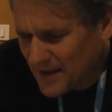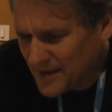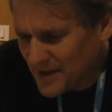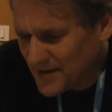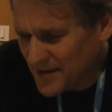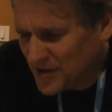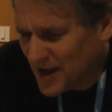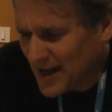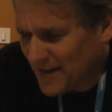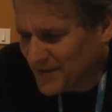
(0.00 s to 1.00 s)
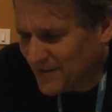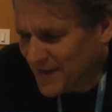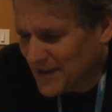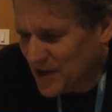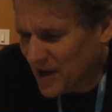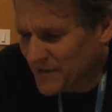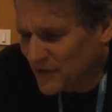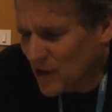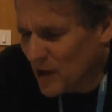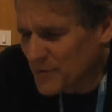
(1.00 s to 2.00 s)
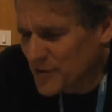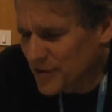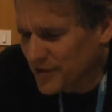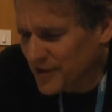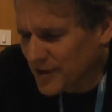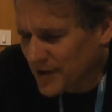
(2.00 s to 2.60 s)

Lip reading: this guy, after fending off the lobster,